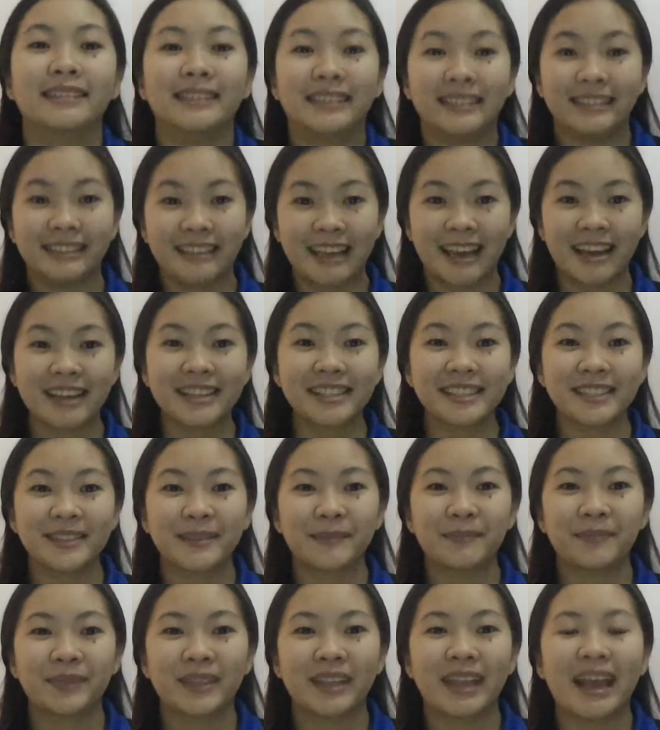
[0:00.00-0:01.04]
Next,
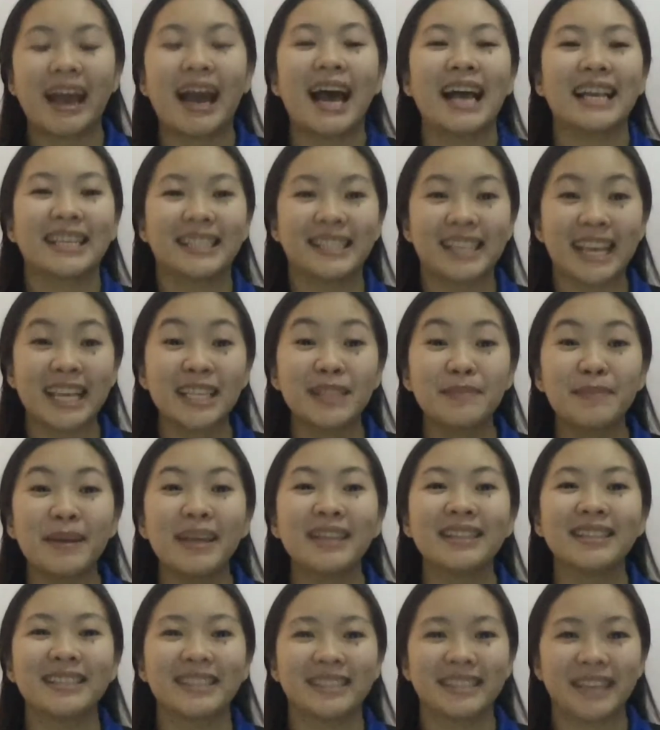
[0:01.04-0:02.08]

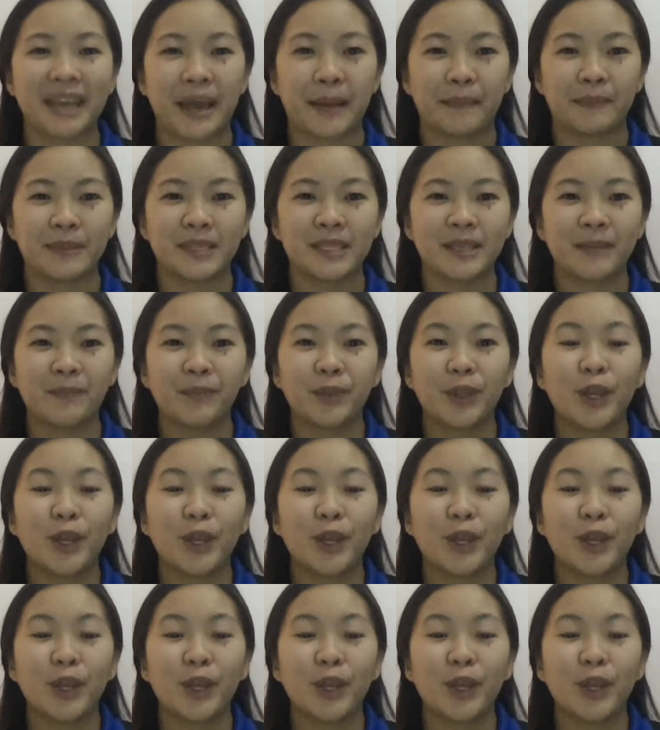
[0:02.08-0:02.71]
assessment steps.